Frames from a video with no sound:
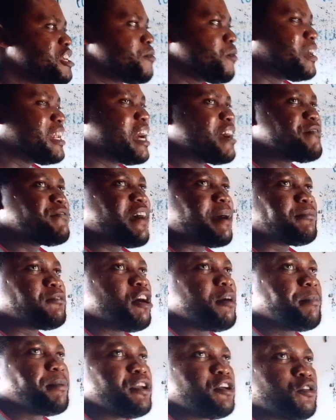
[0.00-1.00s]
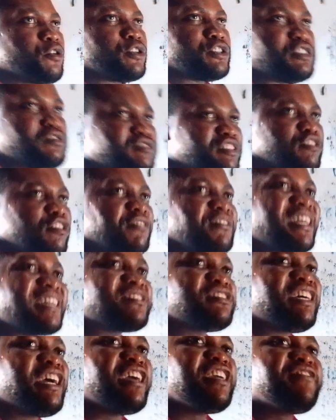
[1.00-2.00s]
if I'm not being constrained, or
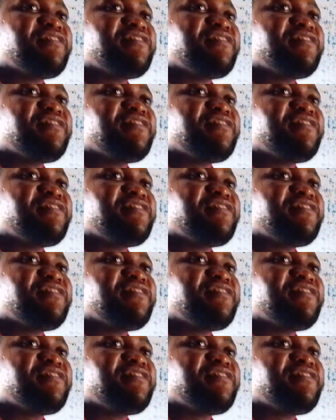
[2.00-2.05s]
if